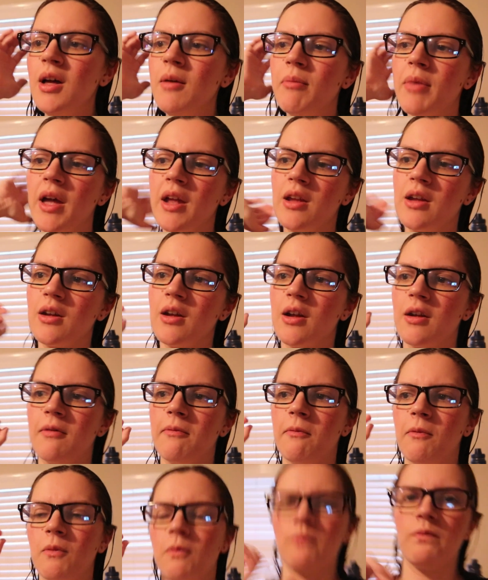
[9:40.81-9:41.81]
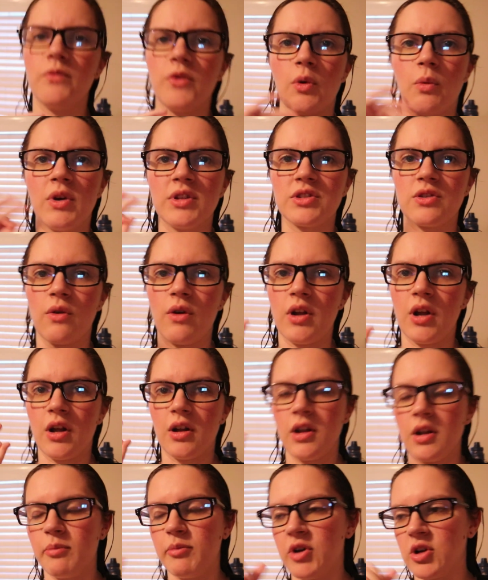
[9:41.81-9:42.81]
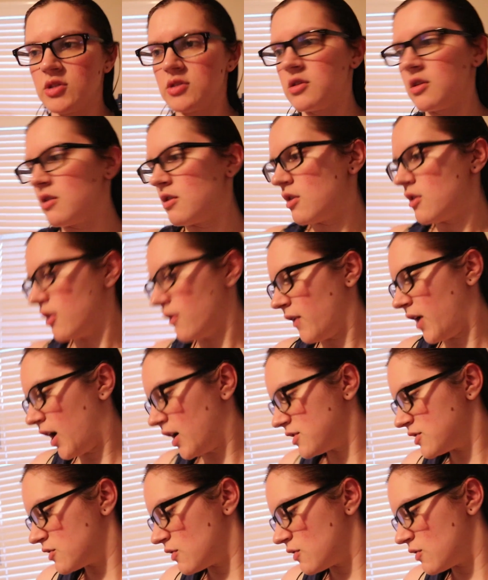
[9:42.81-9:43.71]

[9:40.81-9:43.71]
opinion on what's going on in the books and all that,